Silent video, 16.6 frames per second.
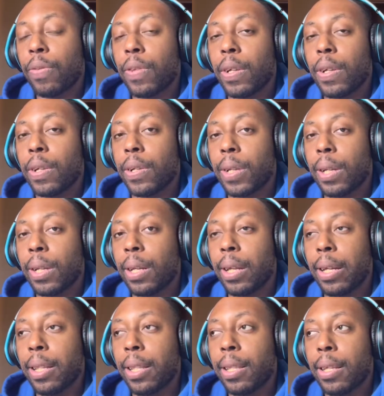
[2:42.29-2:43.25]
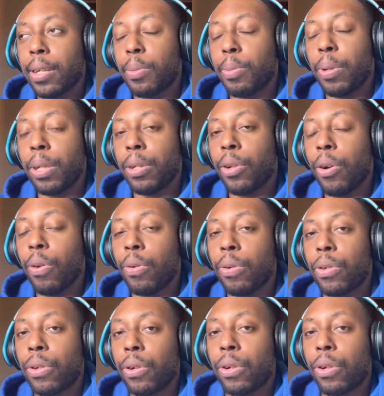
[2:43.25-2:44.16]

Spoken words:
things and let things be known to